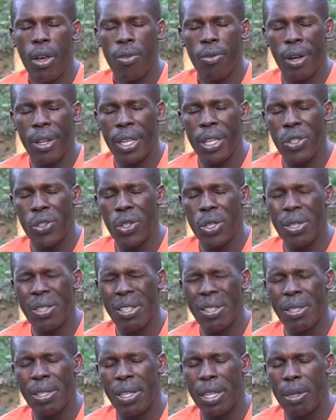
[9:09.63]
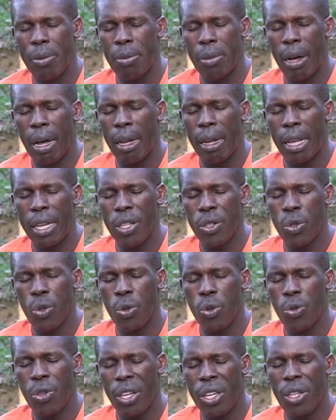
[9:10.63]
Father, in Jesus' name, I'd like
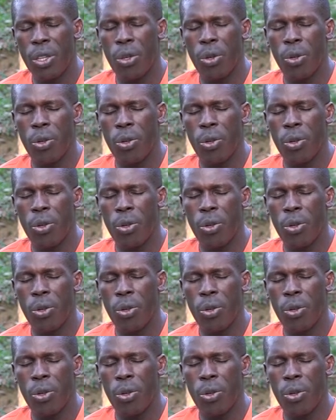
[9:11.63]
to thank